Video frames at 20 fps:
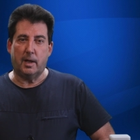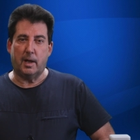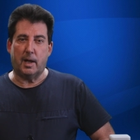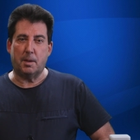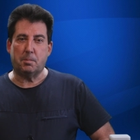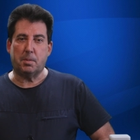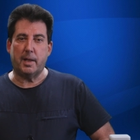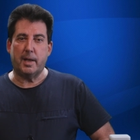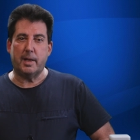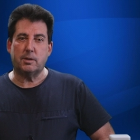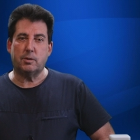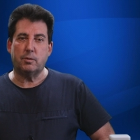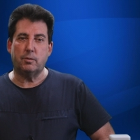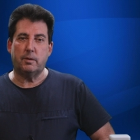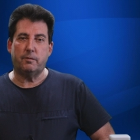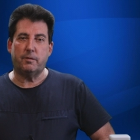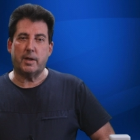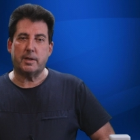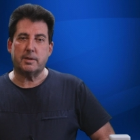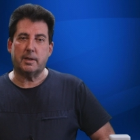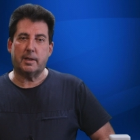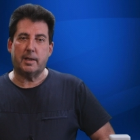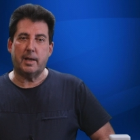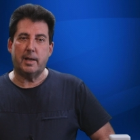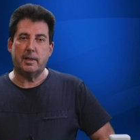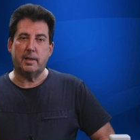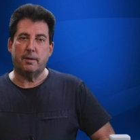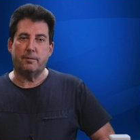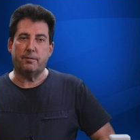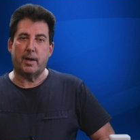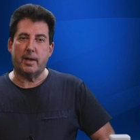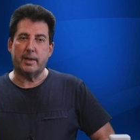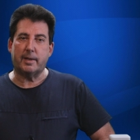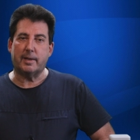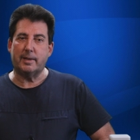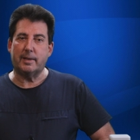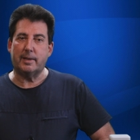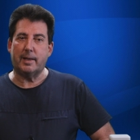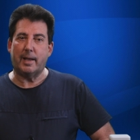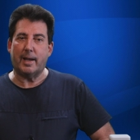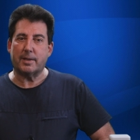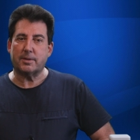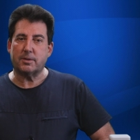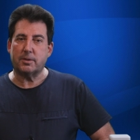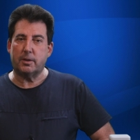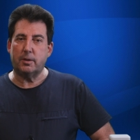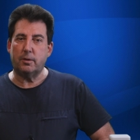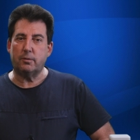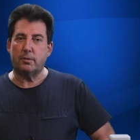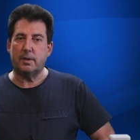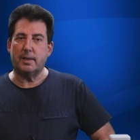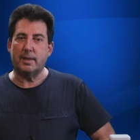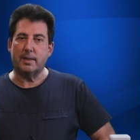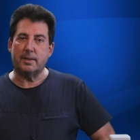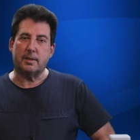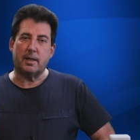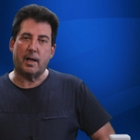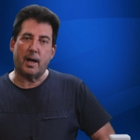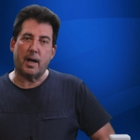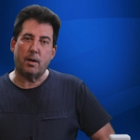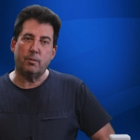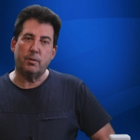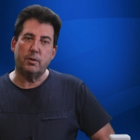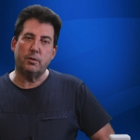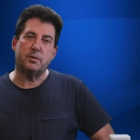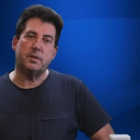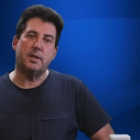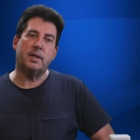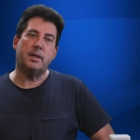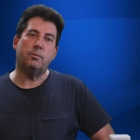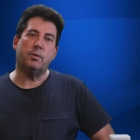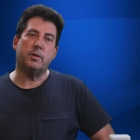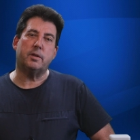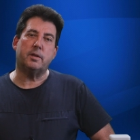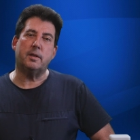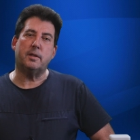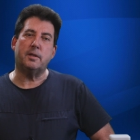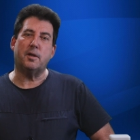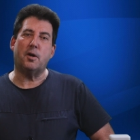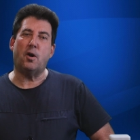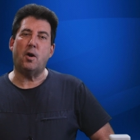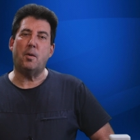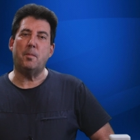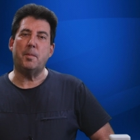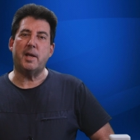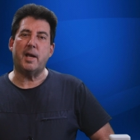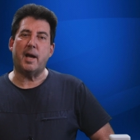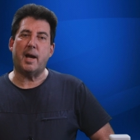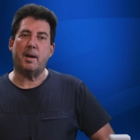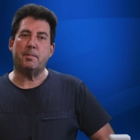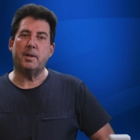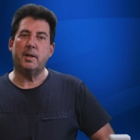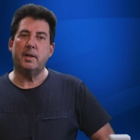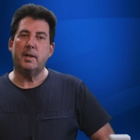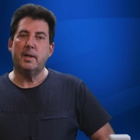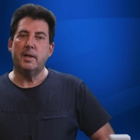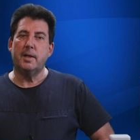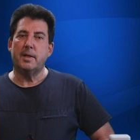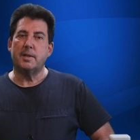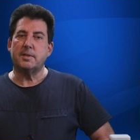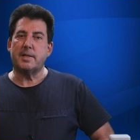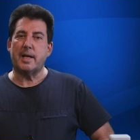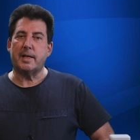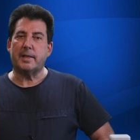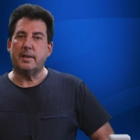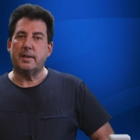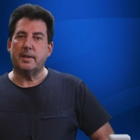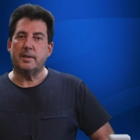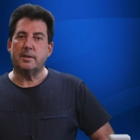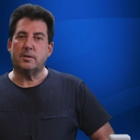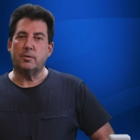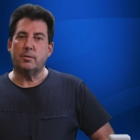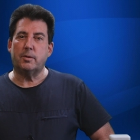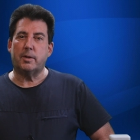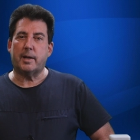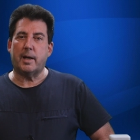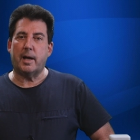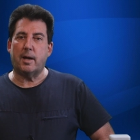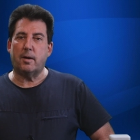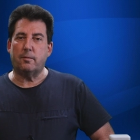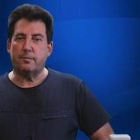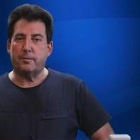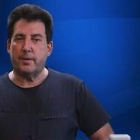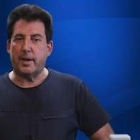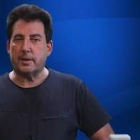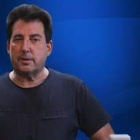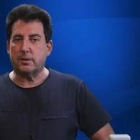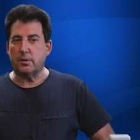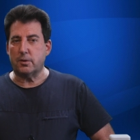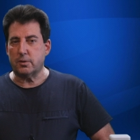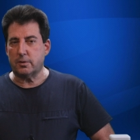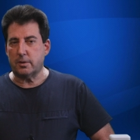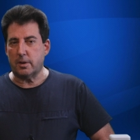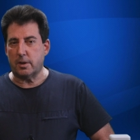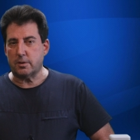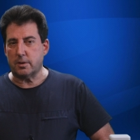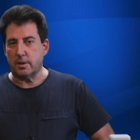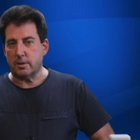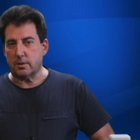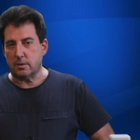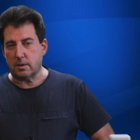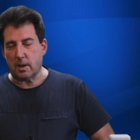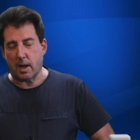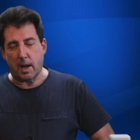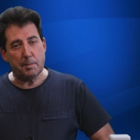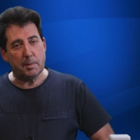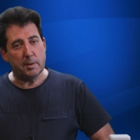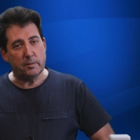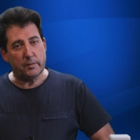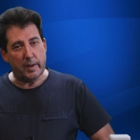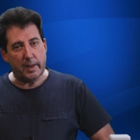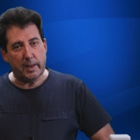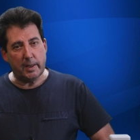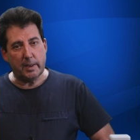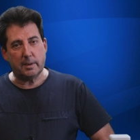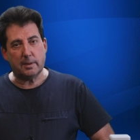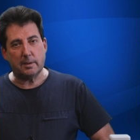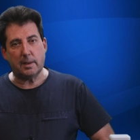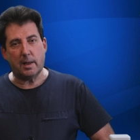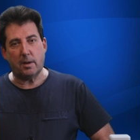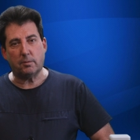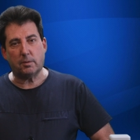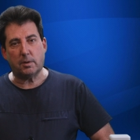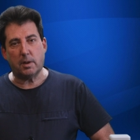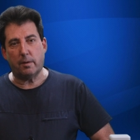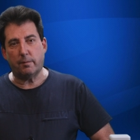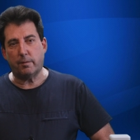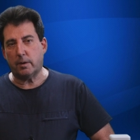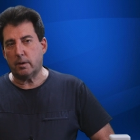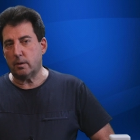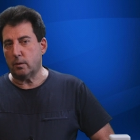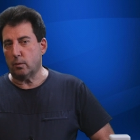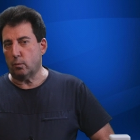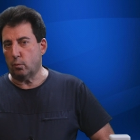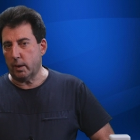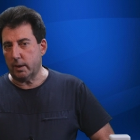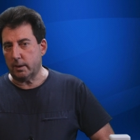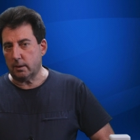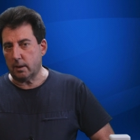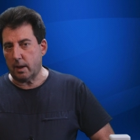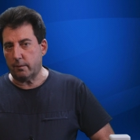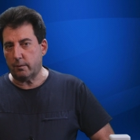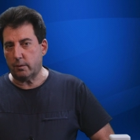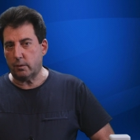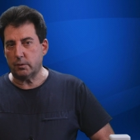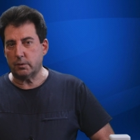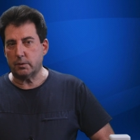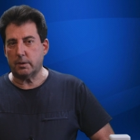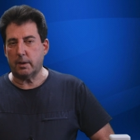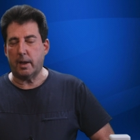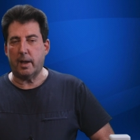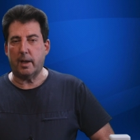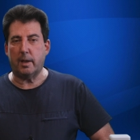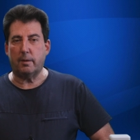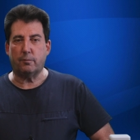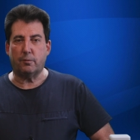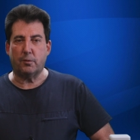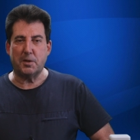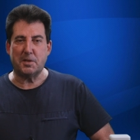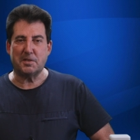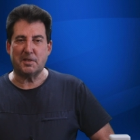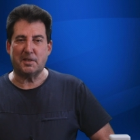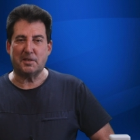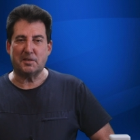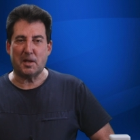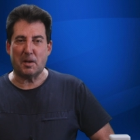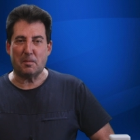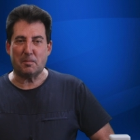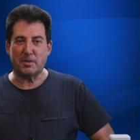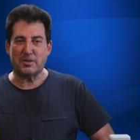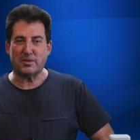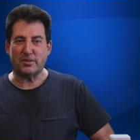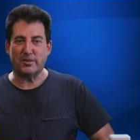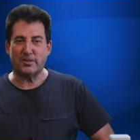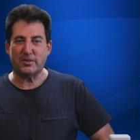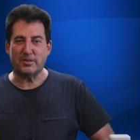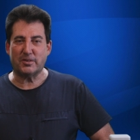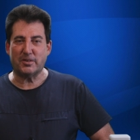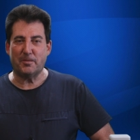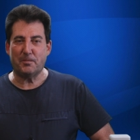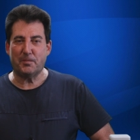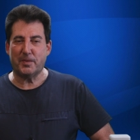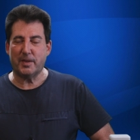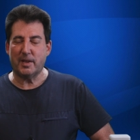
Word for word: I plan to investigate if I can execute the entire routine within the Homey app, taking into account factors such as time of day, cloud cover, wind levels, and freezing temperatures.